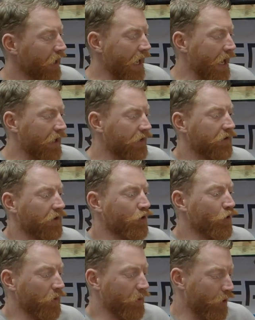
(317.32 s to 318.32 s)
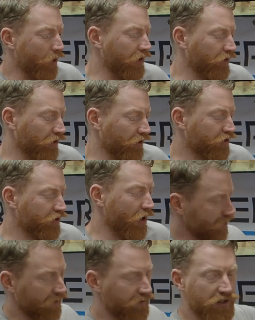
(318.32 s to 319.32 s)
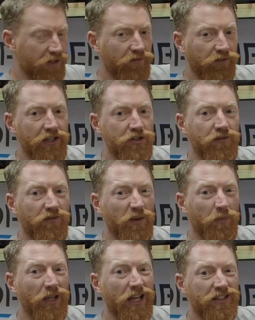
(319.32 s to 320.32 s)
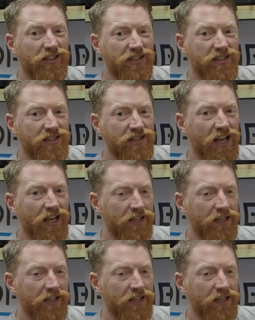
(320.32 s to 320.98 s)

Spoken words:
and a couple of pockets on the top. Gives you the inflation for the bladder that's inside